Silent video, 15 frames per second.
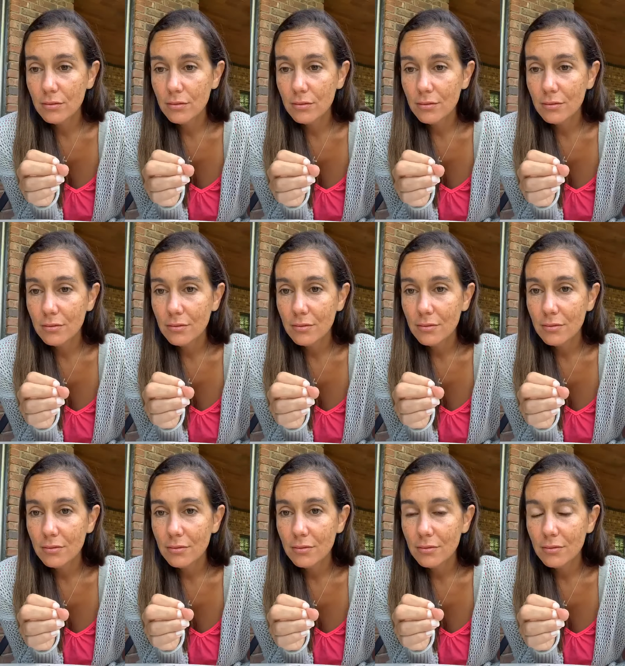
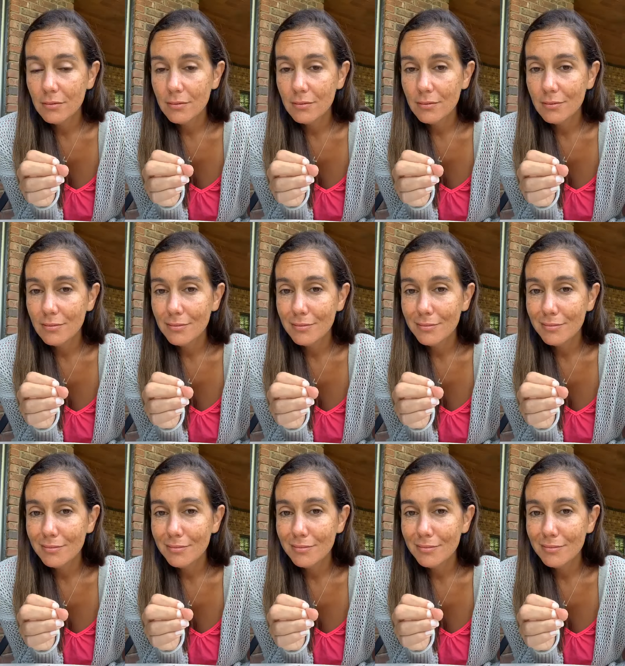
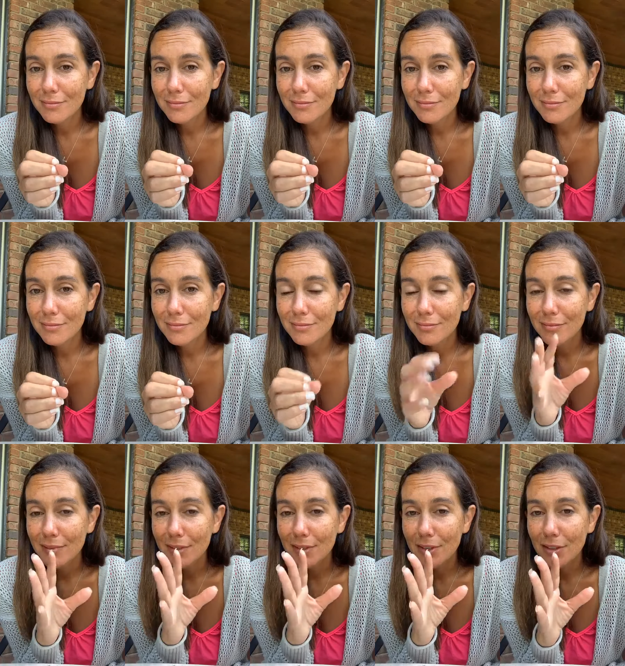
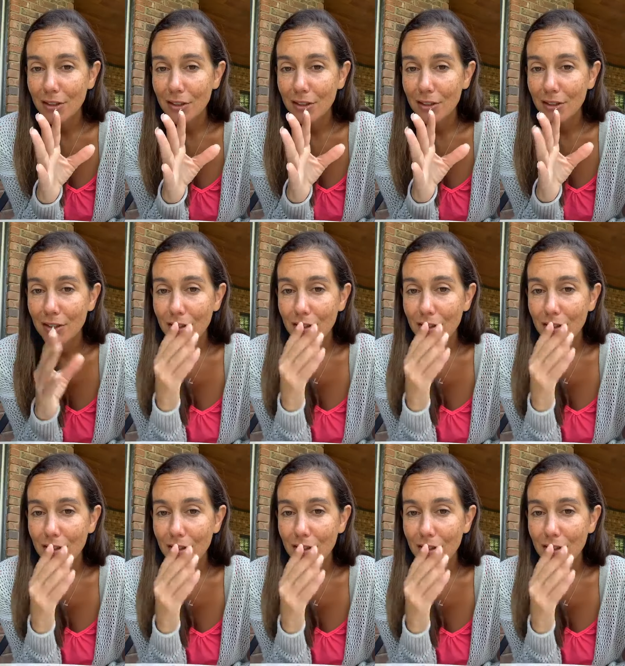(silence)